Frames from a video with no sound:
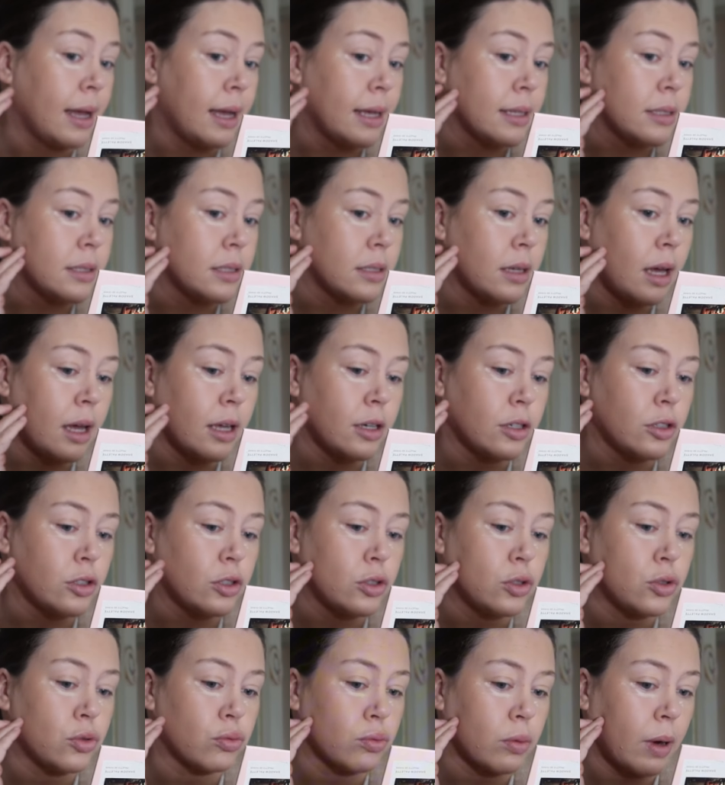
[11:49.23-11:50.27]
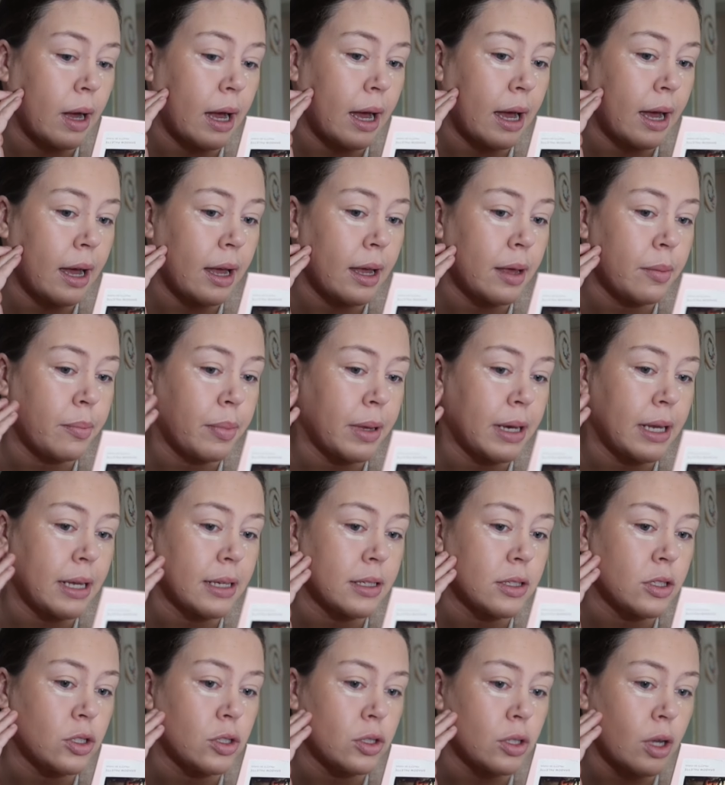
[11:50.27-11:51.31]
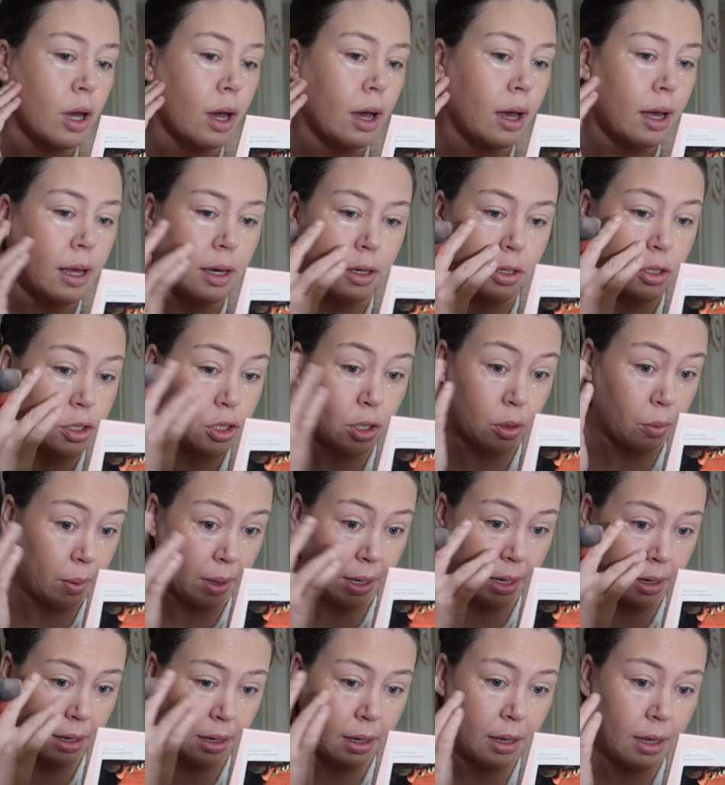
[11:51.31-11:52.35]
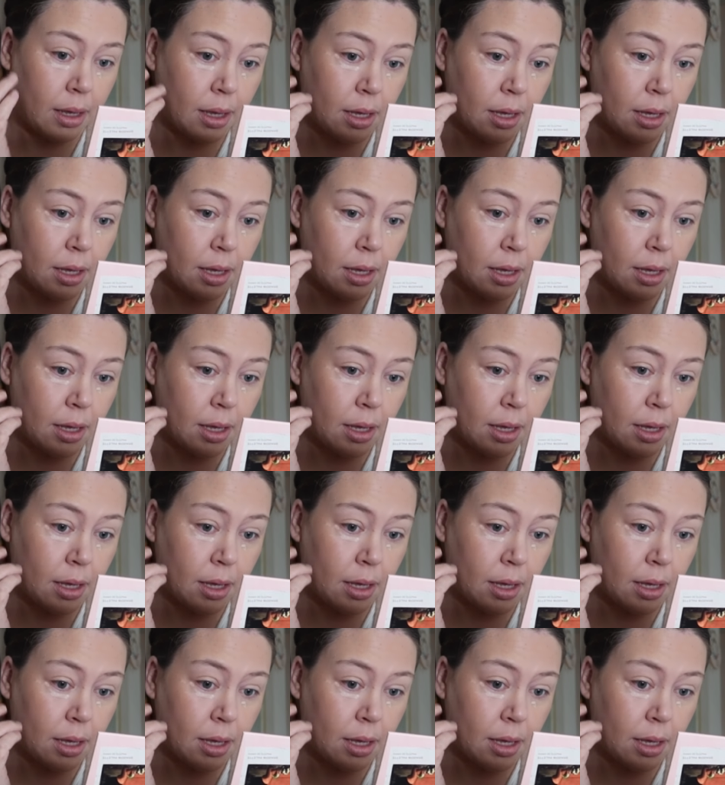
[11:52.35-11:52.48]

it's not dry, but it's not dewy.